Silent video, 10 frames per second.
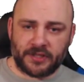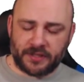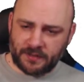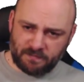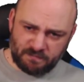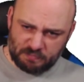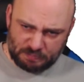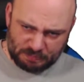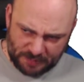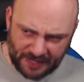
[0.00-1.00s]
is
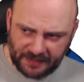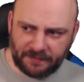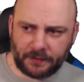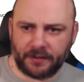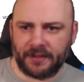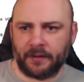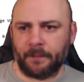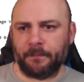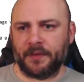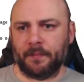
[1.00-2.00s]
painful here.
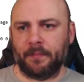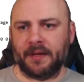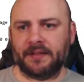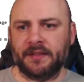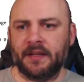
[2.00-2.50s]
But